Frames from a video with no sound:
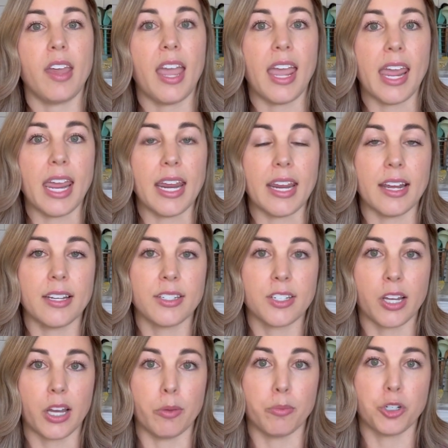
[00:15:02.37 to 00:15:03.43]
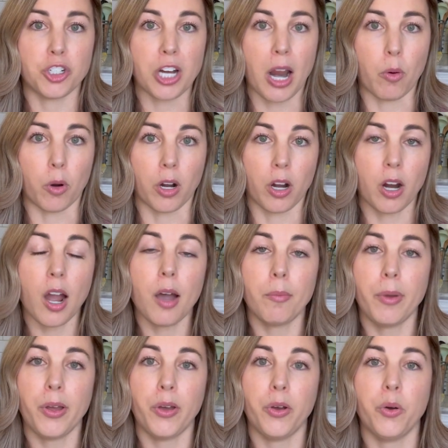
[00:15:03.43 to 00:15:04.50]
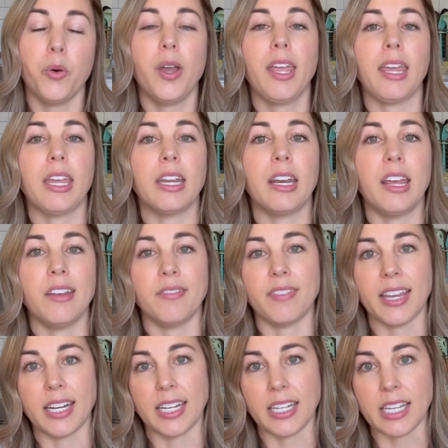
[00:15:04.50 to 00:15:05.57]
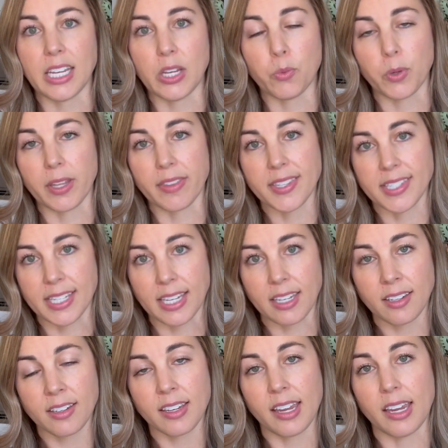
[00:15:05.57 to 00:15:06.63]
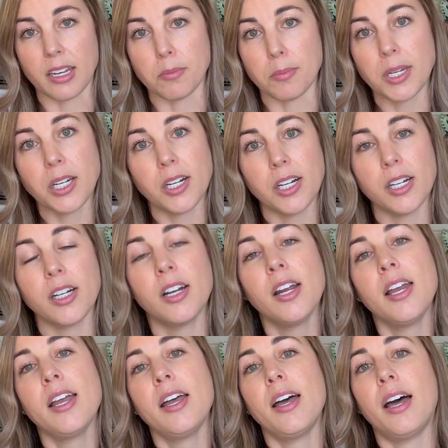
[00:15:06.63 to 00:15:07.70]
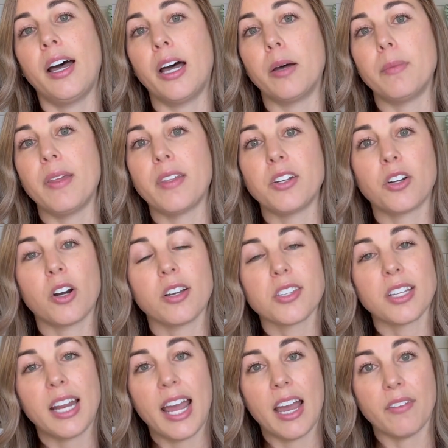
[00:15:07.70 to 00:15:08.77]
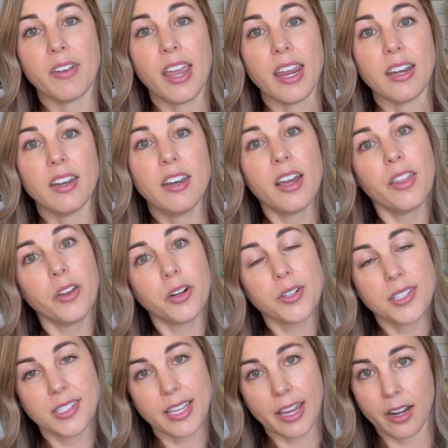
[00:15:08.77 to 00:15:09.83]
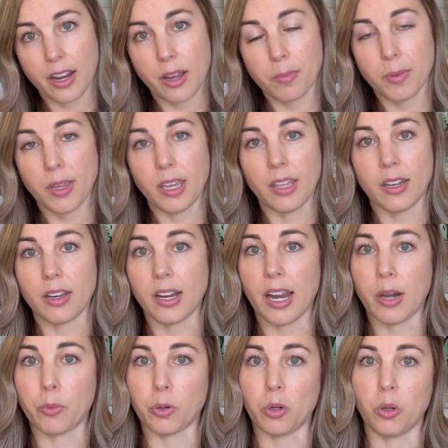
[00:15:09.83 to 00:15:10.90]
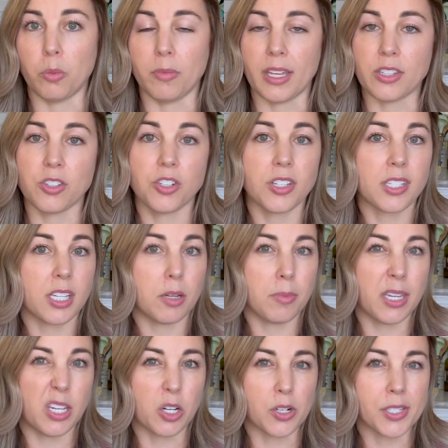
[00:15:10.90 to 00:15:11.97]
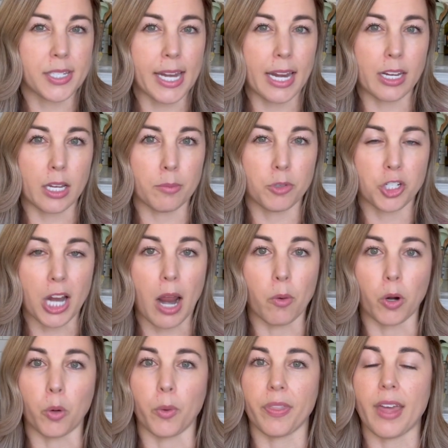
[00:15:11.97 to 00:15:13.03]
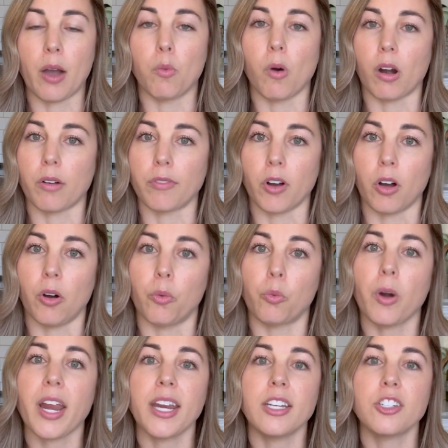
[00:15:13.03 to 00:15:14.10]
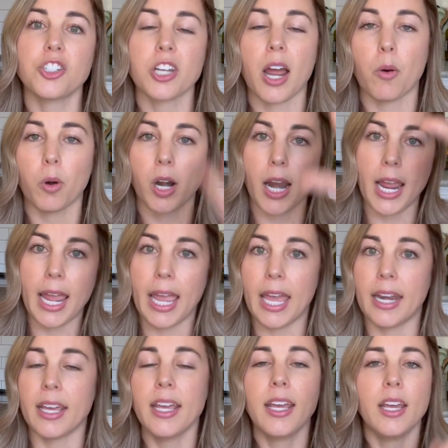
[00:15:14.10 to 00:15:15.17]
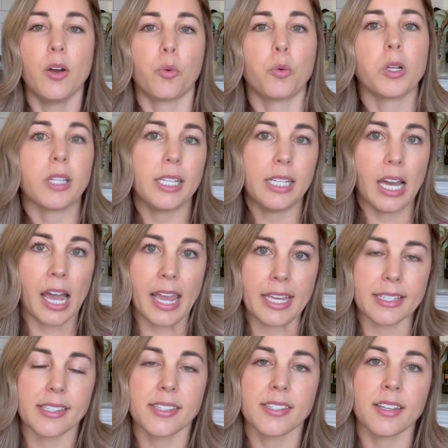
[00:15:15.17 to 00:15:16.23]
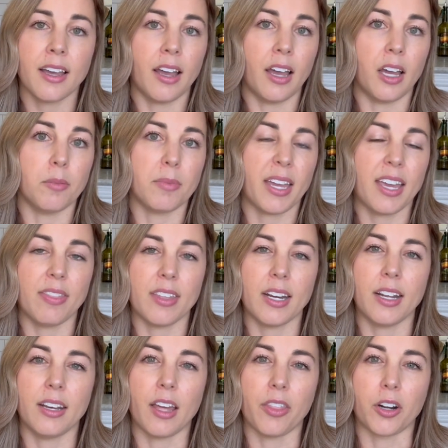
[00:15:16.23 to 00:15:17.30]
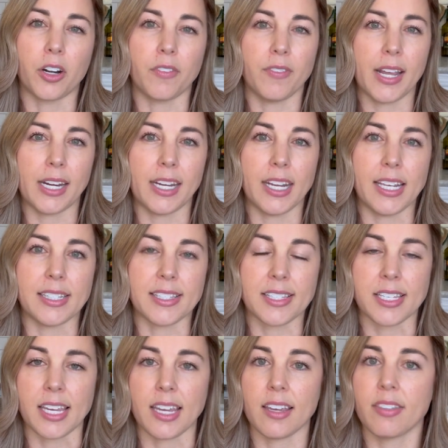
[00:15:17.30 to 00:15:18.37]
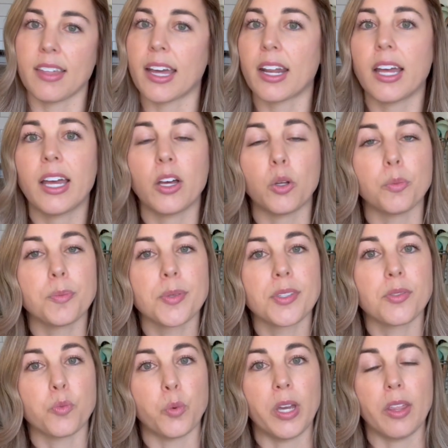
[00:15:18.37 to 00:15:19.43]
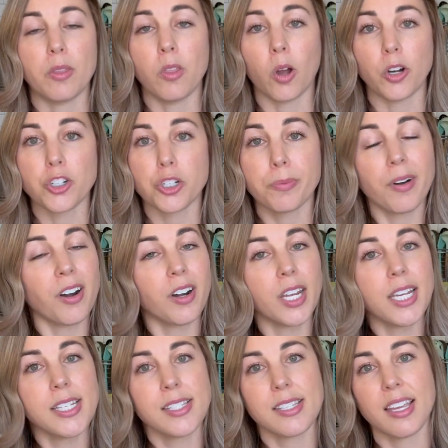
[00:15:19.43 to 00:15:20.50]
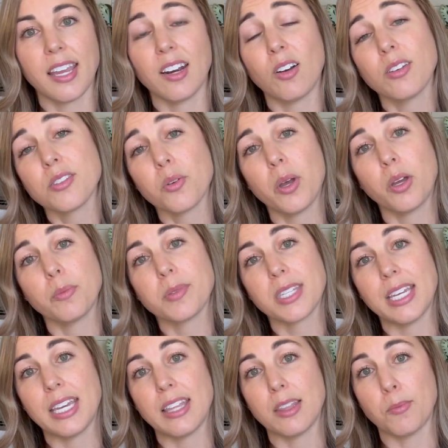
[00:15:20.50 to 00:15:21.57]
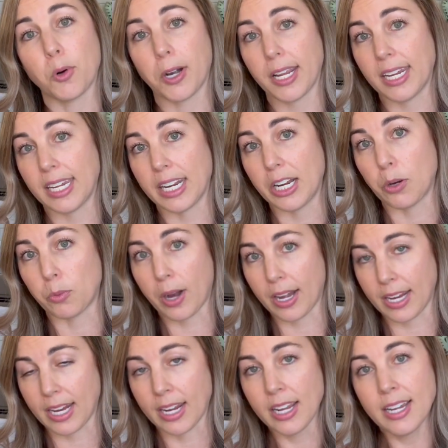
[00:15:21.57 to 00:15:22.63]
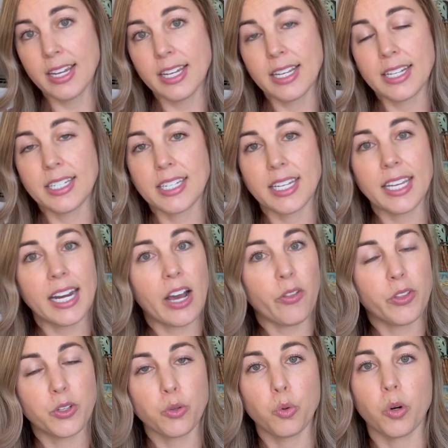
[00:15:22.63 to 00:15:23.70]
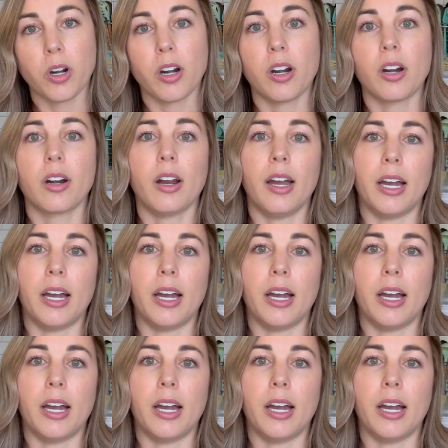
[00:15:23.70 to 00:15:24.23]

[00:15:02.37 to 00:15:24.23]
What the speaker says: a tub shower combo and a vanity with sink and mirror. And then you're also gonna have another setup in a room that's just gonna be your stand-up shower with that waterfall rain shower head, really nice. And then another vanity and sink that helps with larger parties, and it also helps in the morning getting ready to get out the door.